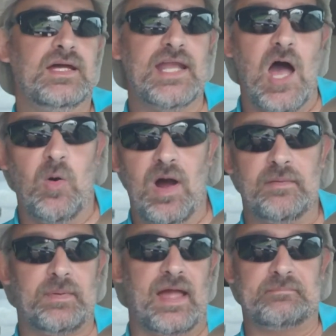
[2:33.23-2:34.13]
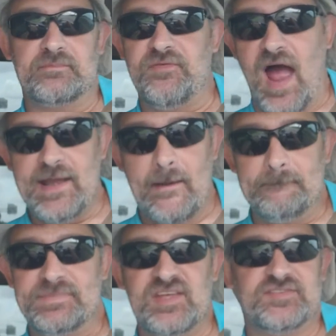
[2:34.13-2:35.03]
I find
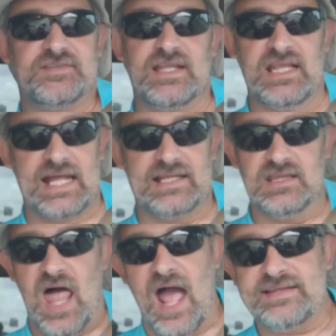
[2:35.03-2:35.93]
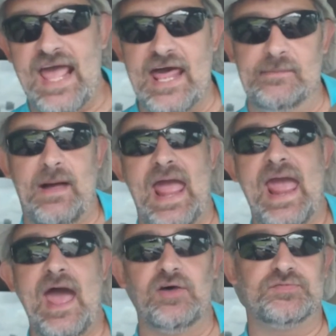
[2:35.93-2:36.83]
I'm just like locked out of my
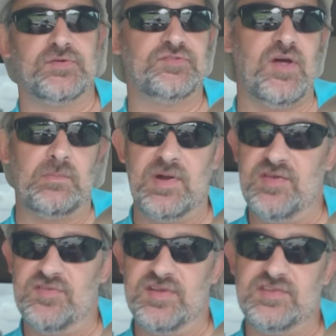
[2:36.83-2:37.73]
house for some reason.